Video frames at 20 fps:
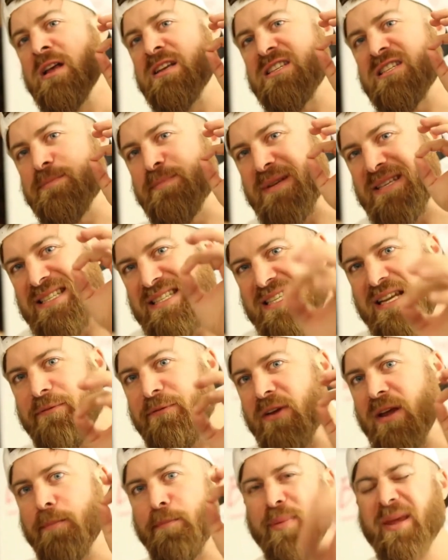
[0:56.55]

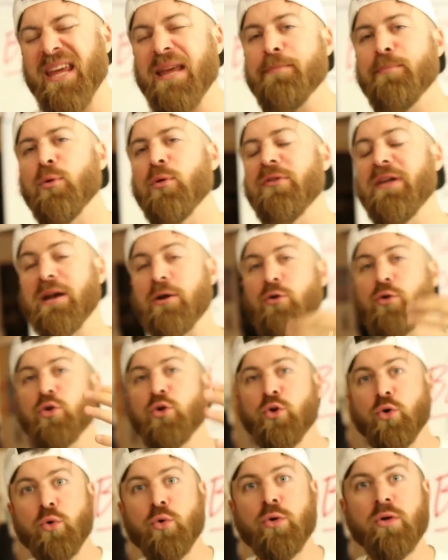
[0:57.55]
specific people that are
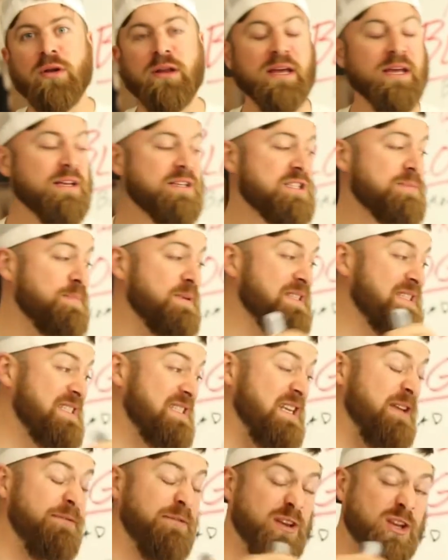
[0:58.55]
Googling
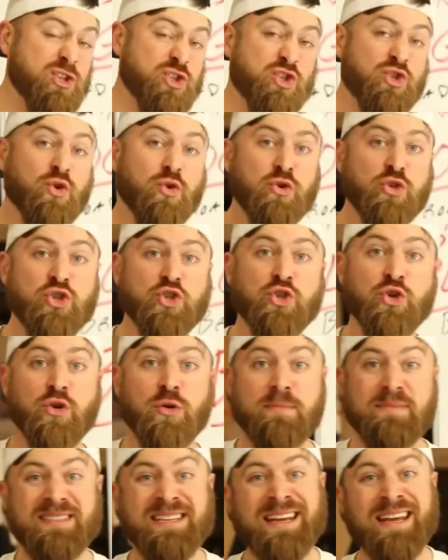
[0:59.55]
specific search
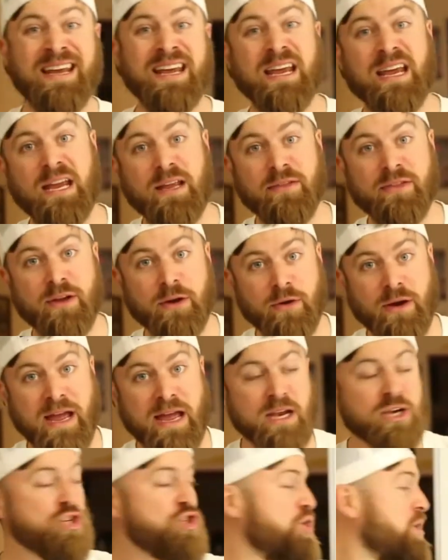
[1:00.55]
terms in their
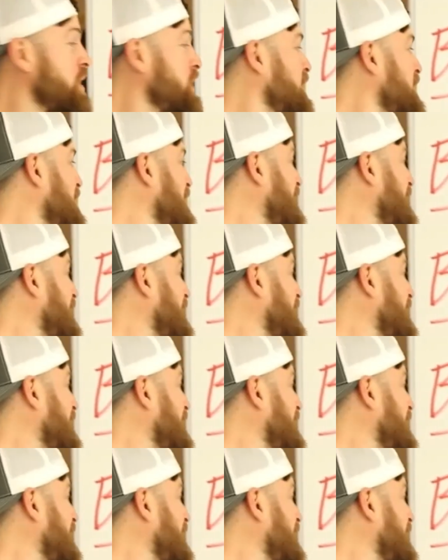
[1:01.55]
engine,